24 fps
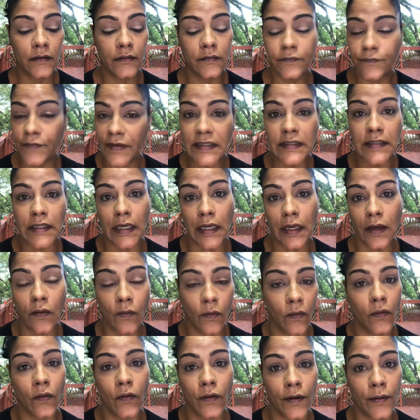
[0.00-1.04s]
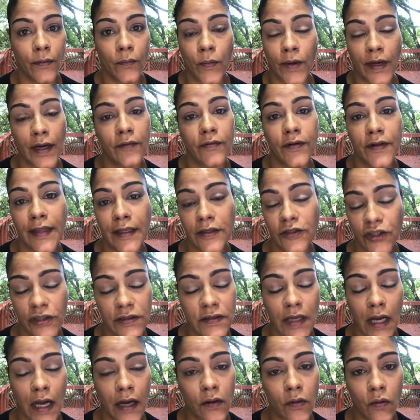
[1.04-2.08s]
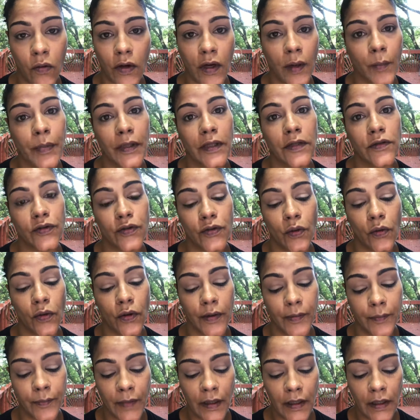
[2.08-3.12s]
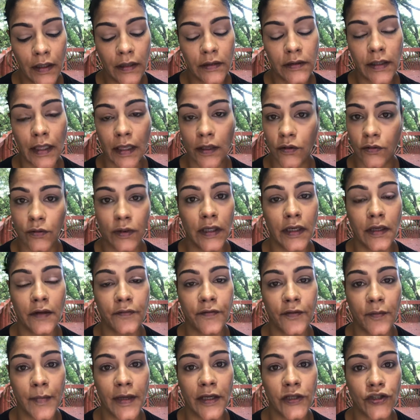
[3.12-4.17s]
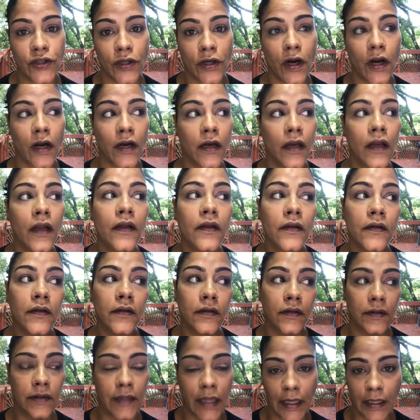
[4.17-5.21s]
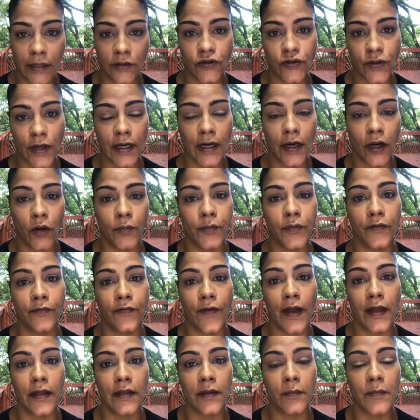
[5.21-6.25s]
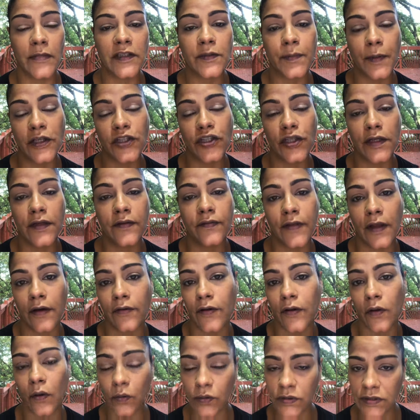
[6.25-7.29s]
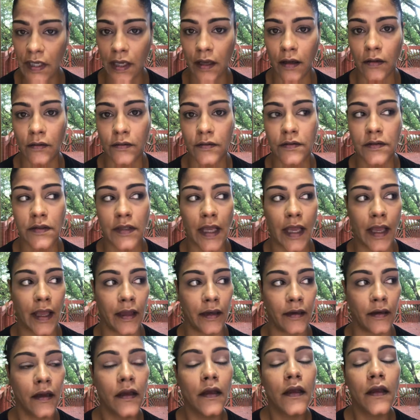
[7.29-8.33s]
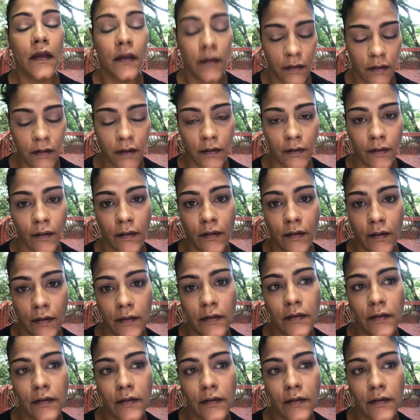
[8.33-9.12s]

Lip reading: visiting or whatever that just got caught up in the storm that you need information on. They can try to help you find them, especially if they're in hotels and, you know.